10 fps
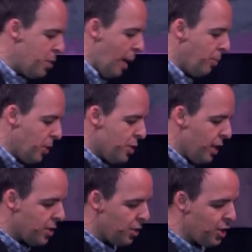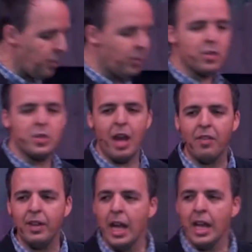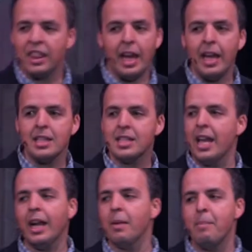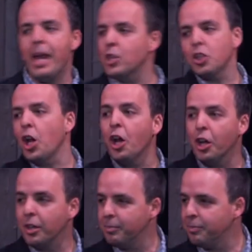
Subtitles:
chapter 6 to chapter 7, things take a major turn.